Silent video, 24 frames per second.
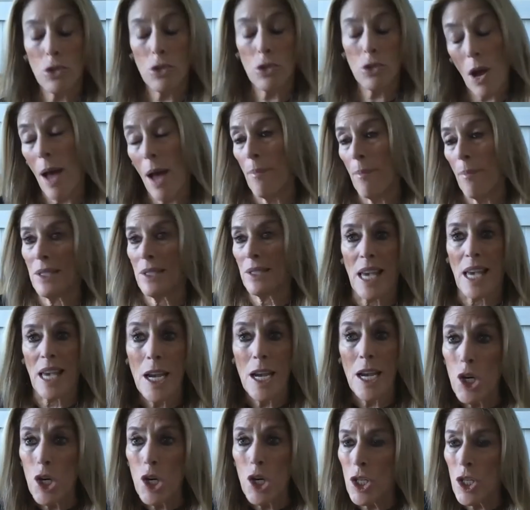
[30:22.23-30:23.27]
I'm
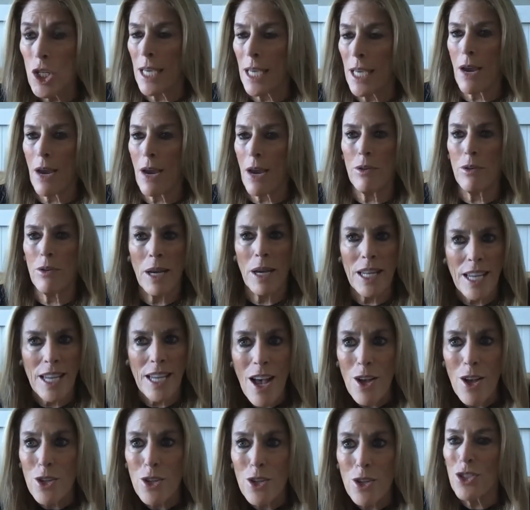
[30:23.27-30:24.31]
scared like everybody
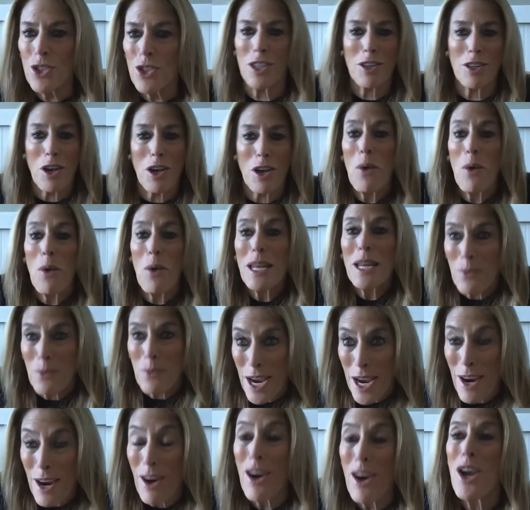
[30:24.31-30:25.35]
else to go
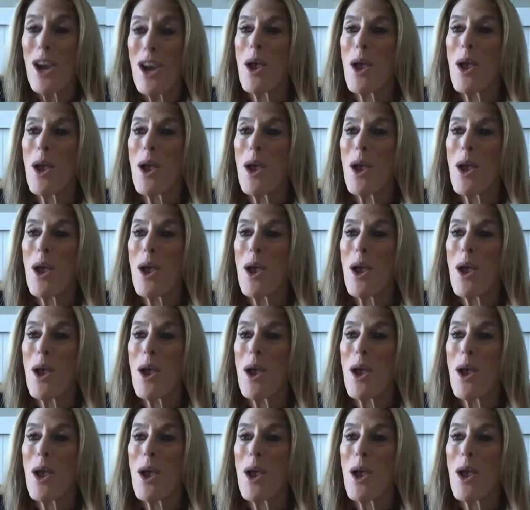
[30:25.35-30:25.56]
anywhere.